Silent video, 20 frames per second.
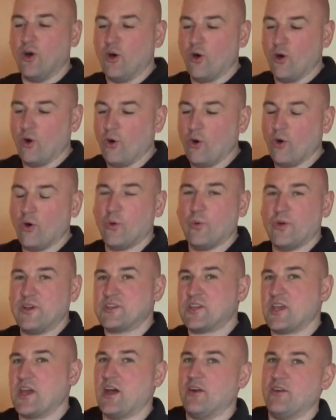
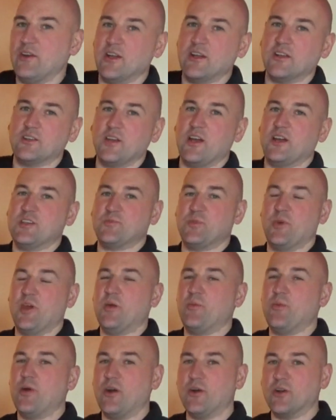always carry a
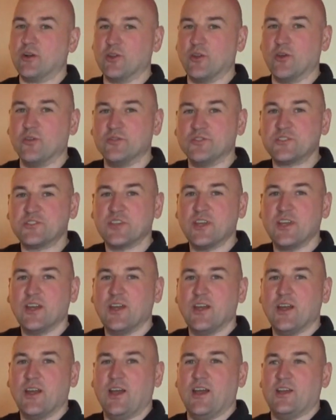spare pair of gloves.
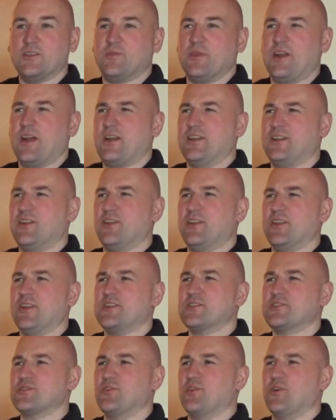It's been handy on
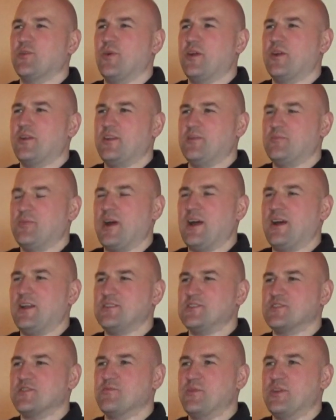this tour when my
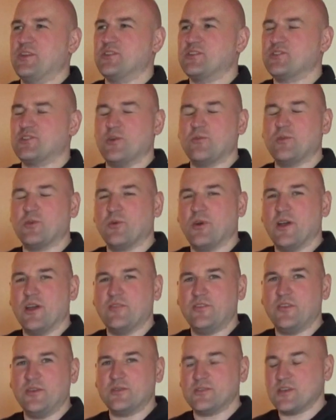hands have been soaked quite a
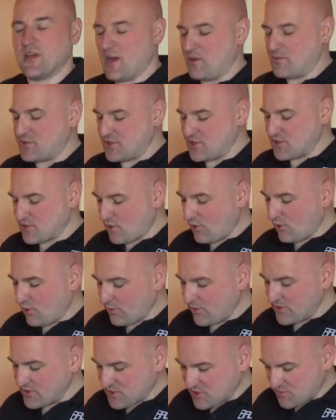few times, so there's
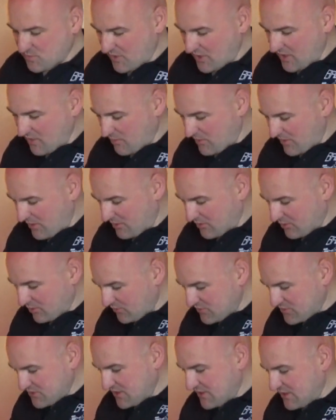always a spare pair of
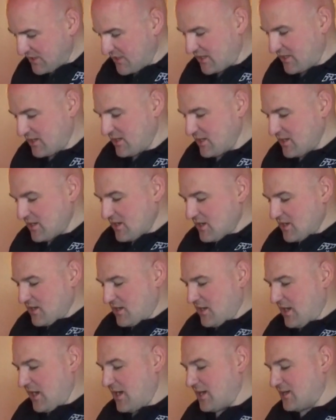gloves in there.
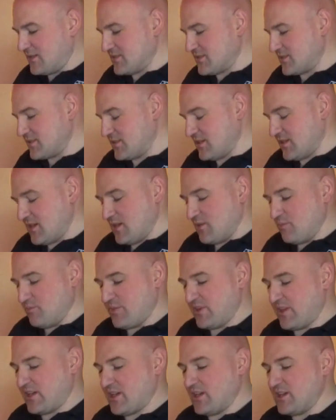And
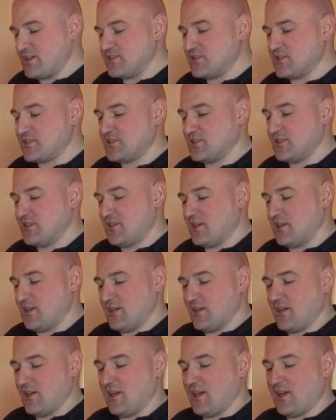because
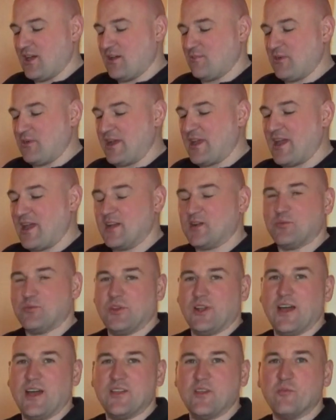my head
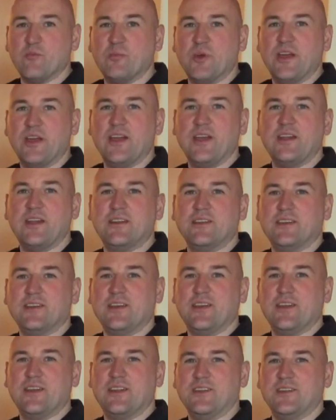will either burn
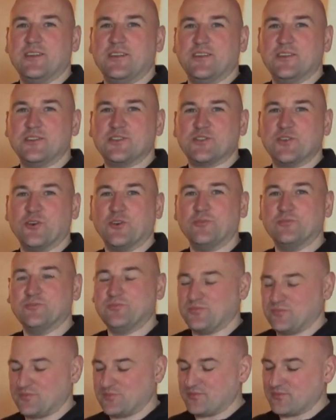in the sun,
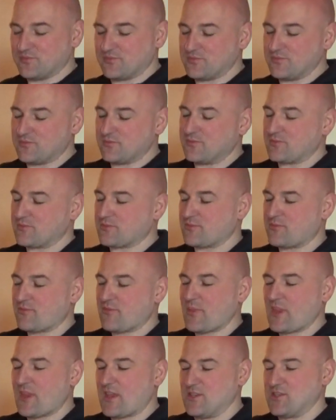
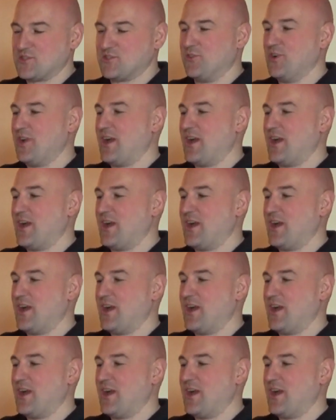a sun